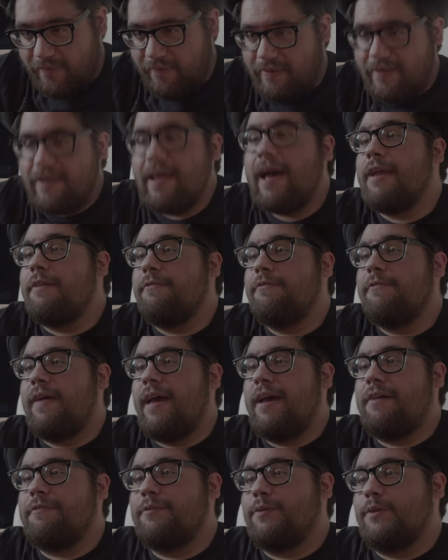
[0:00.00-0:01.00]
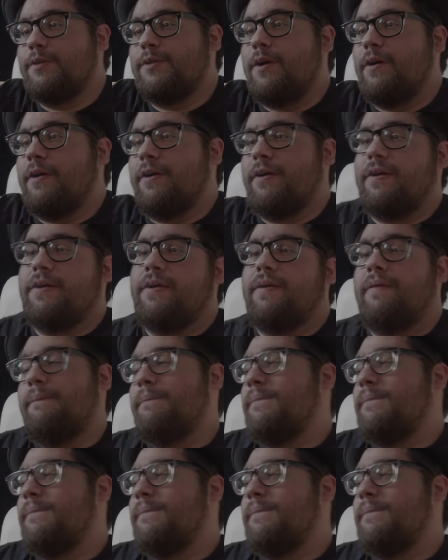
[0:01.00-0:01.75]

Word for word: Knife After Dark.